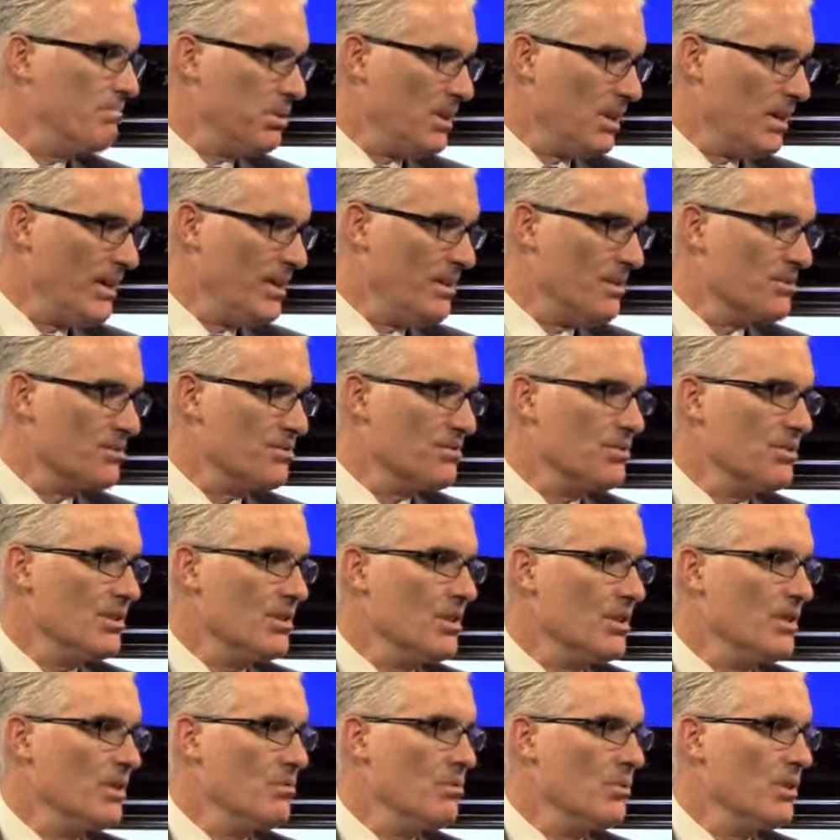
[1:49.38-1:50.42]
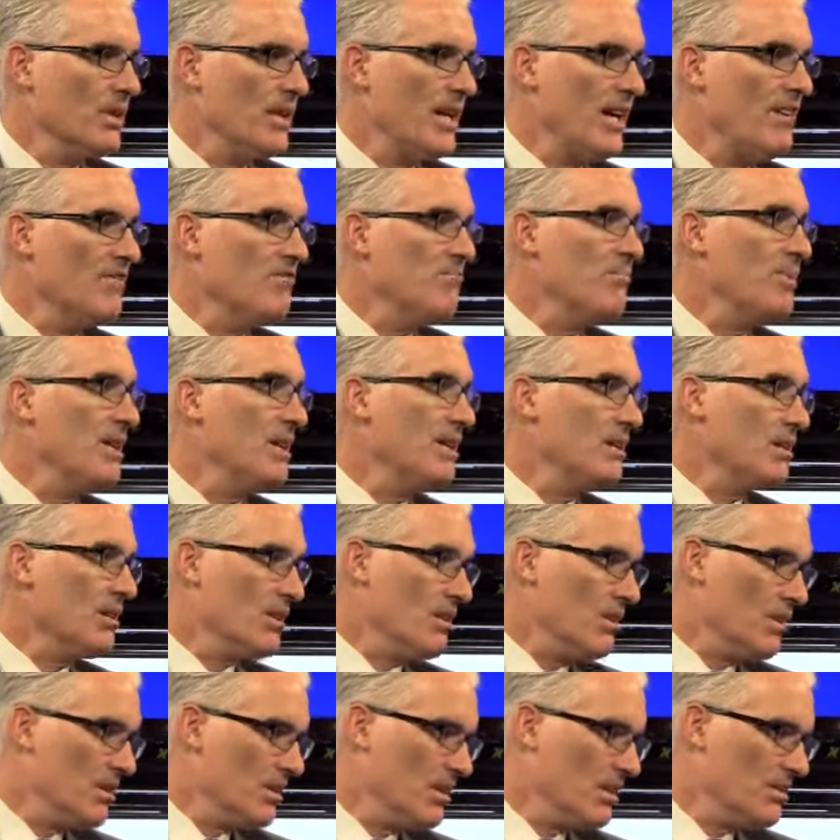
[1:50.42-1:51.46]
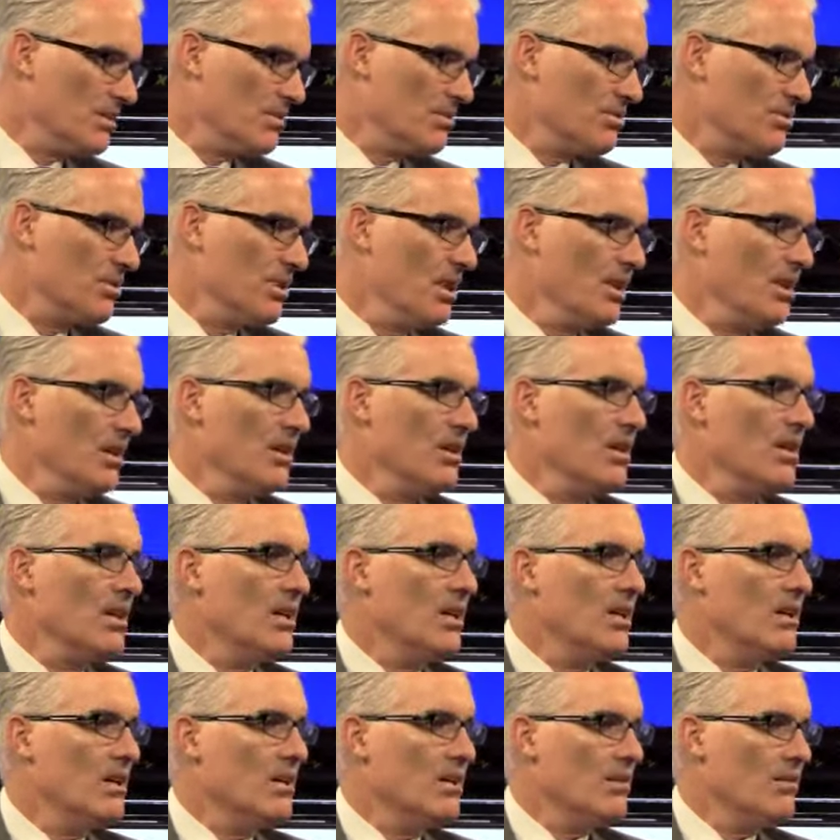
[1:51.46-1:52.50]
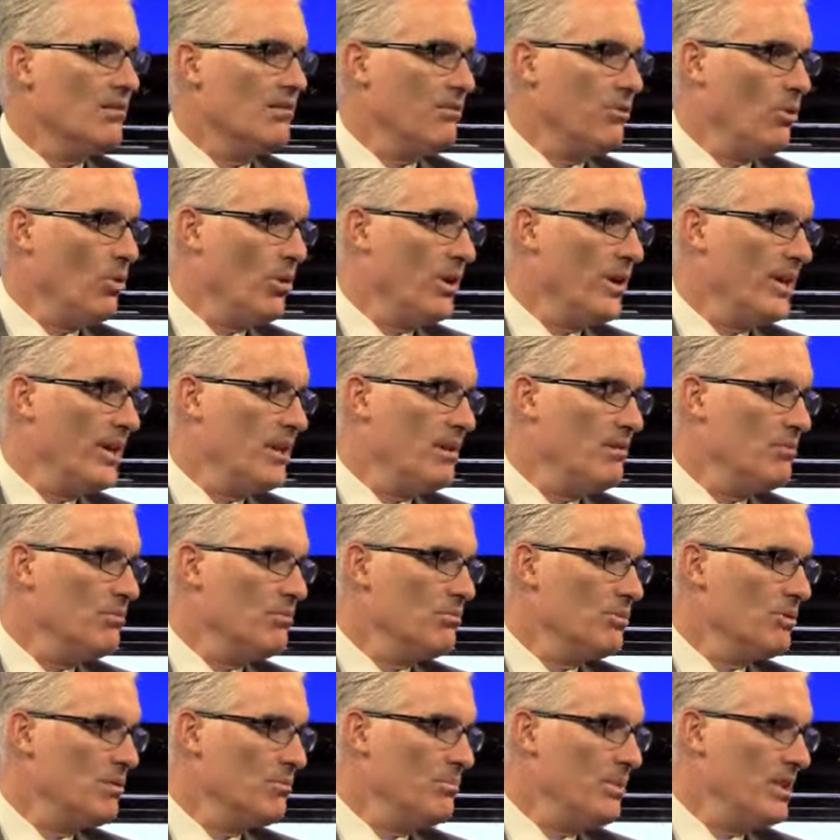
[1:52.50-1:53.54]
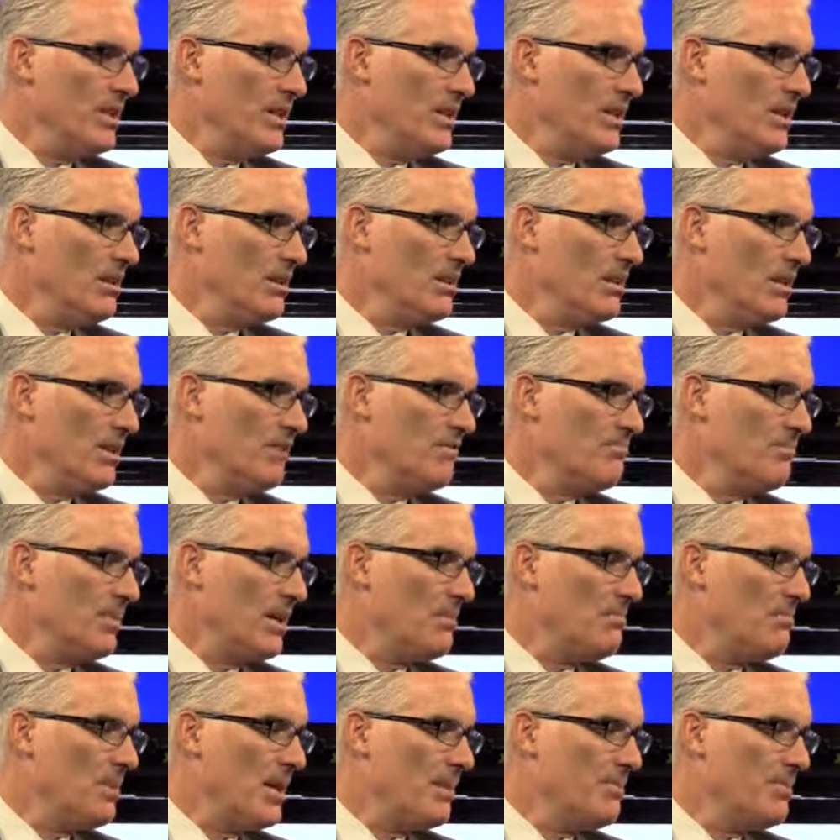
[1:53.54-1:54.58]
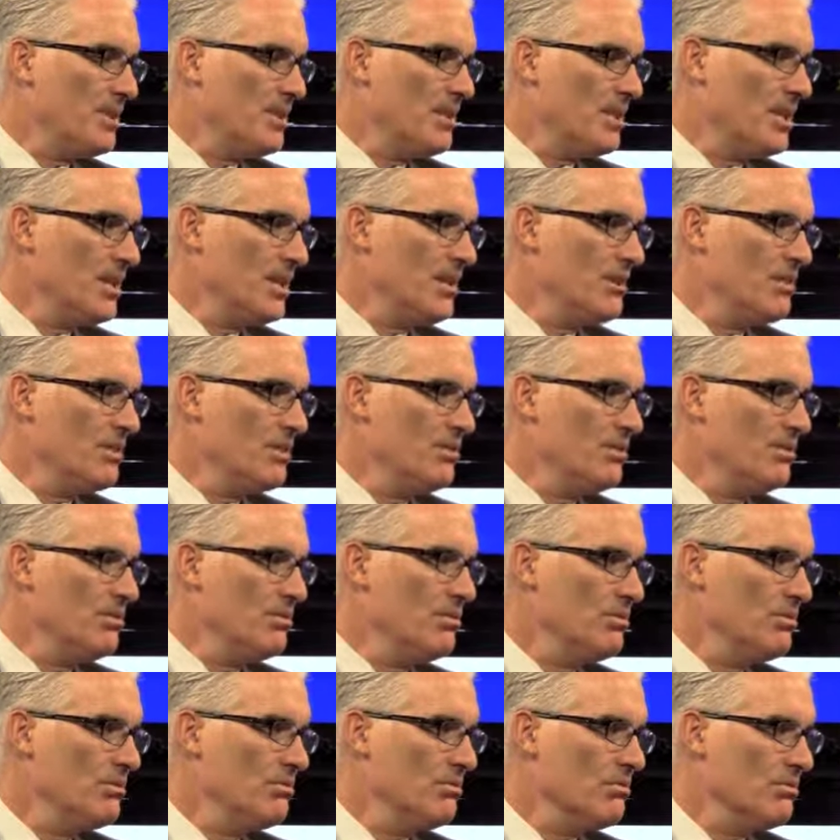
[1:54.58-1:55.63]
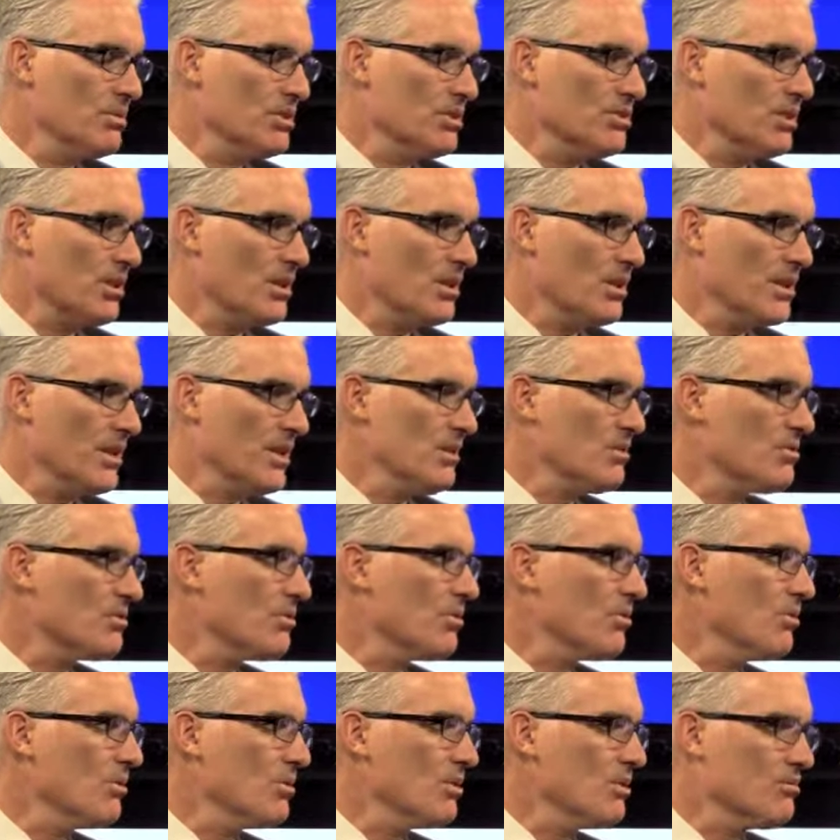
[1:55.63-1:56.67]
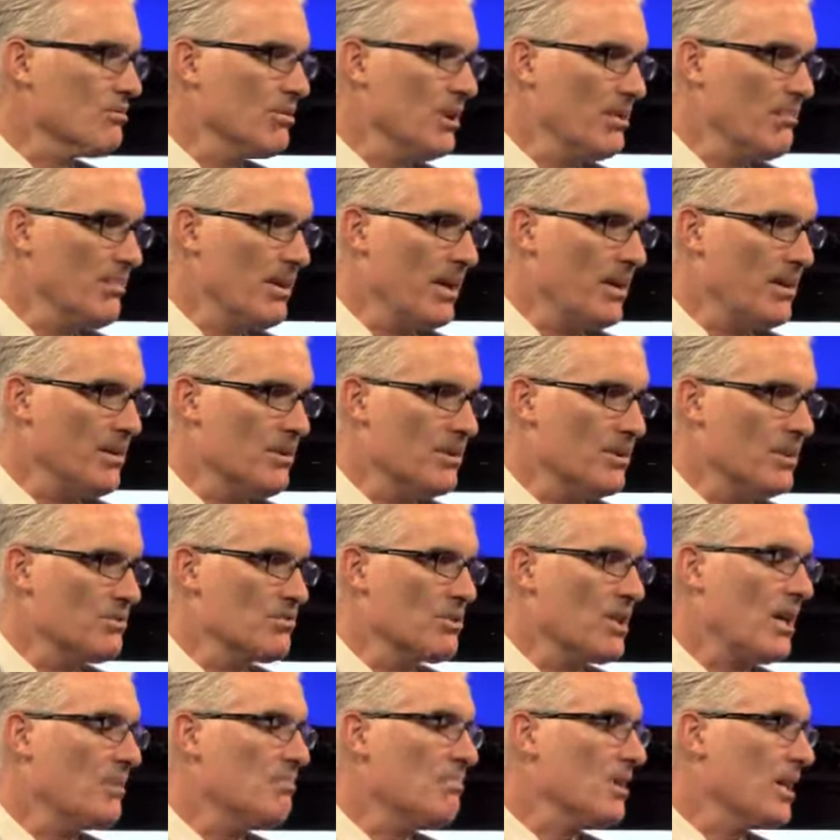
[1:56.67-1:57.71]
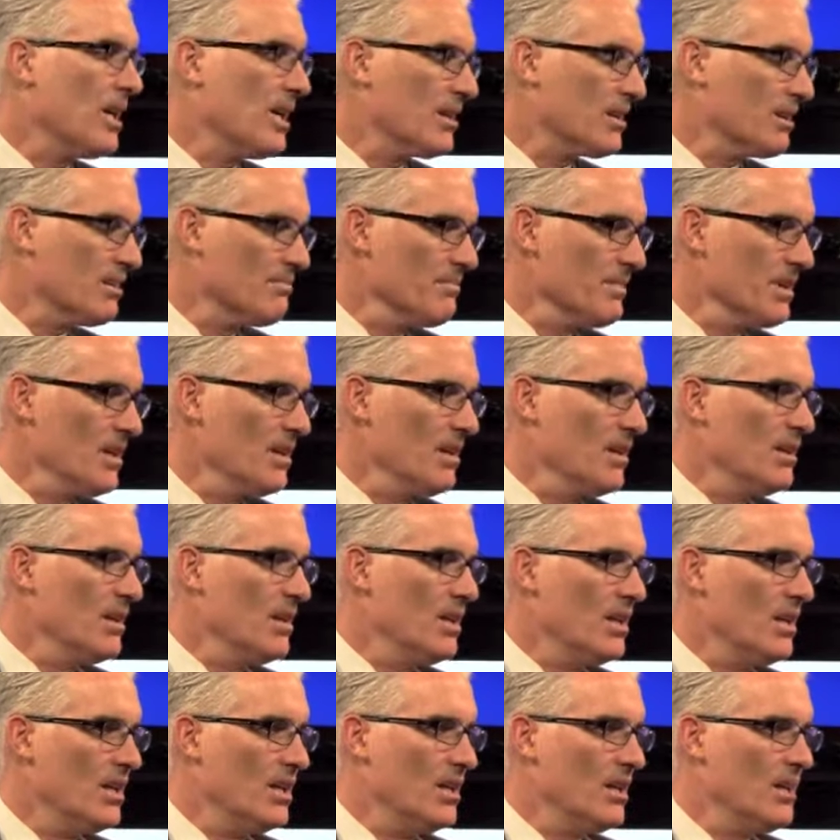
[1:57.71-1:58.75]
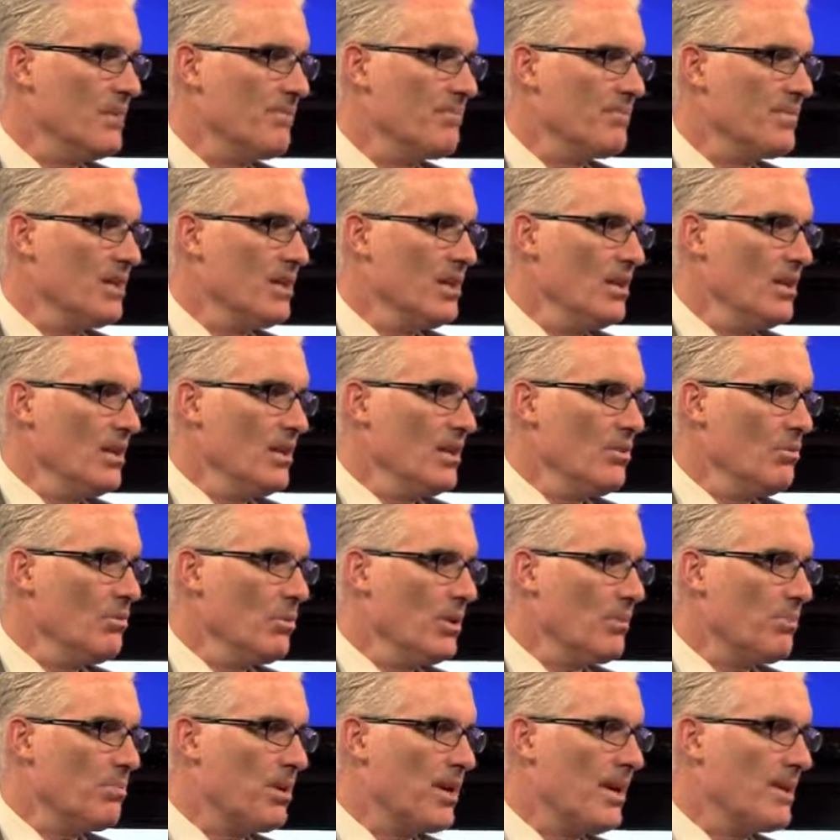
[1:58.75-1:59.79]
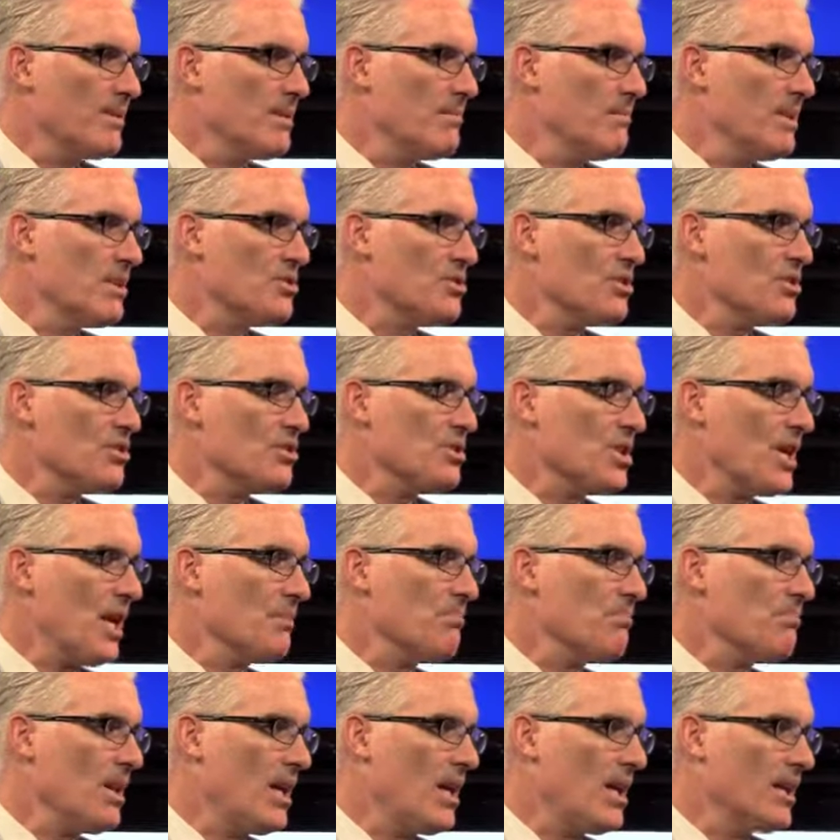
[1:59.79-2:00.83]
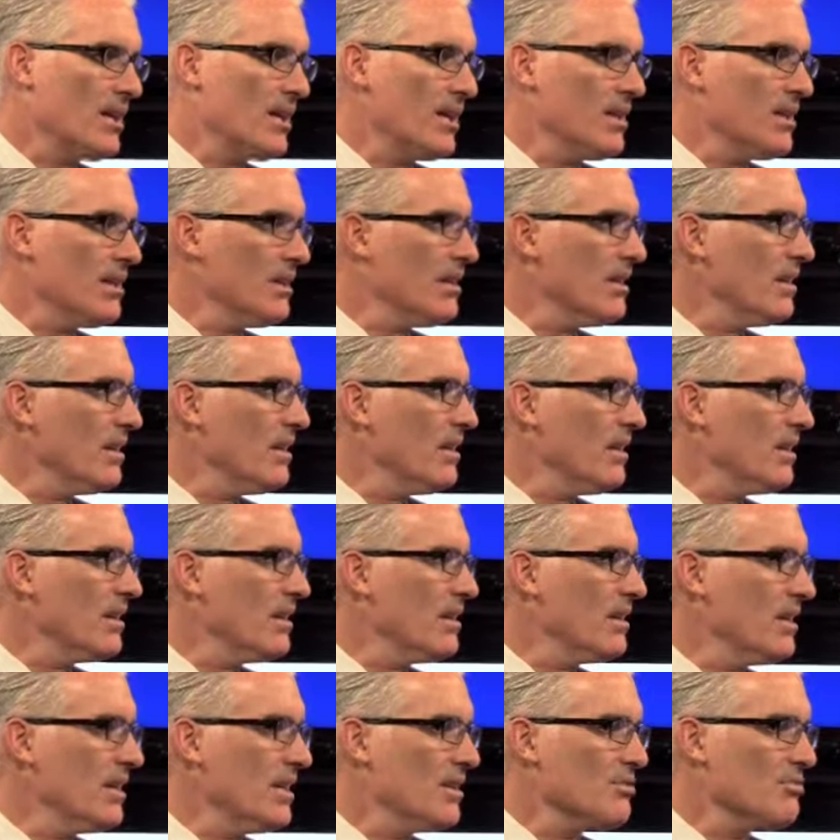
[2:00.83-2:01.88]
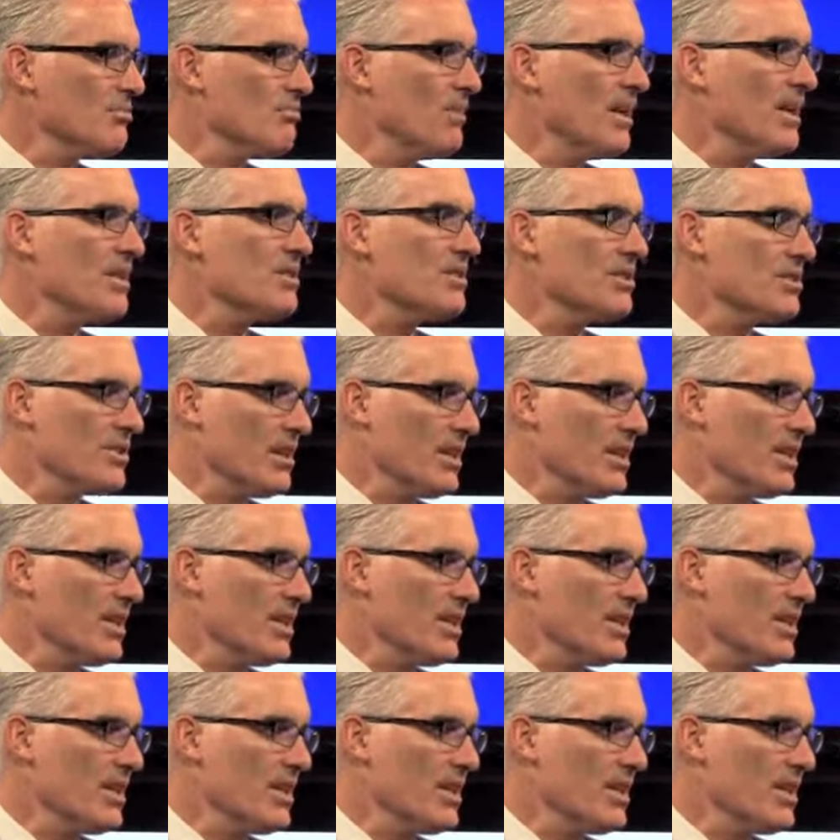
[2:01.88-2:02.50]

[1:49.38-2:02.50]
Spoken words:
players. We'll have bigger guards. The void will be left by Papadia, who is our leading scorer, rebounder, and shot blocker. We'll probably miss his shot blocking as much as